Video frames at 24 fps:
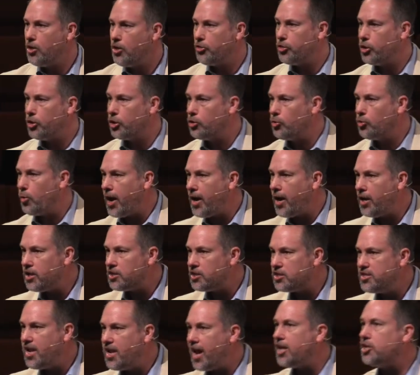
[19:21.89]
the
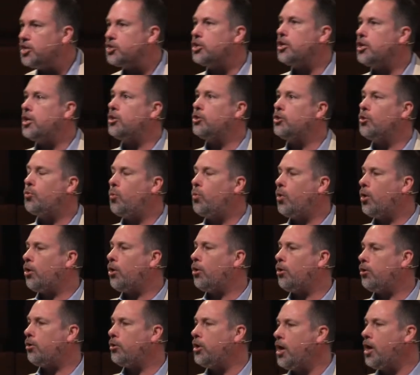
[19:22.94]
greatest nation in the
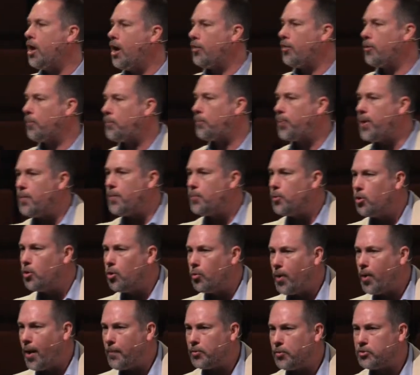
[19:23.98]
world, the people who
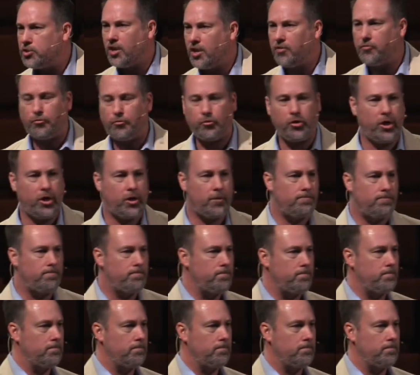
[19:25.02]
represent freedom.